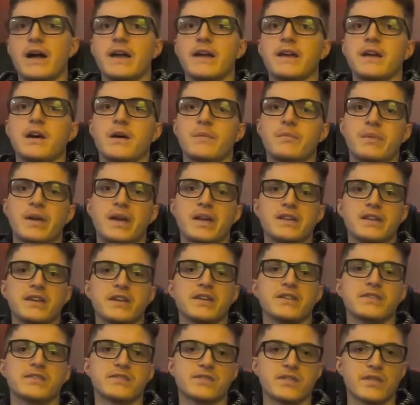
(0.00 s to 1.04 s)

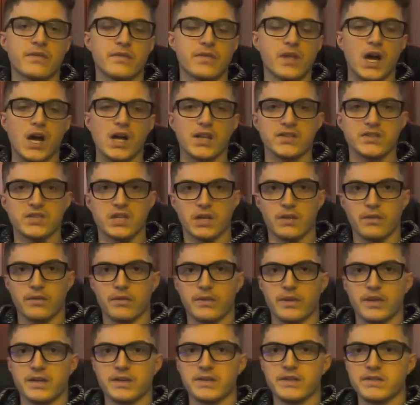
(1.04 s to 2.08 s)
opinions and thoughts on
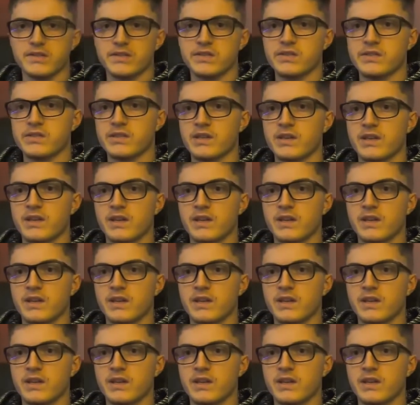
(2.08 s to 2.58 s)
things,